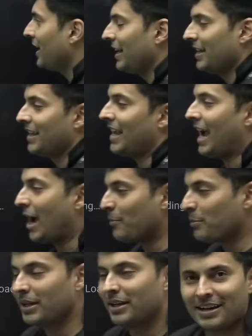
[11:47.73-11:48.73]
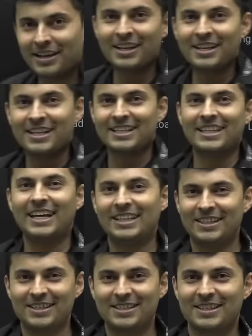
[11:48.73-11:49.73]
get happier than
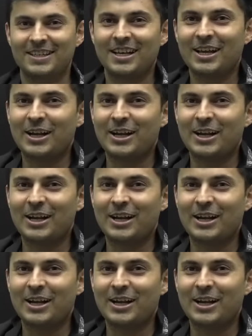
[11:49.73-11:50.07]
this,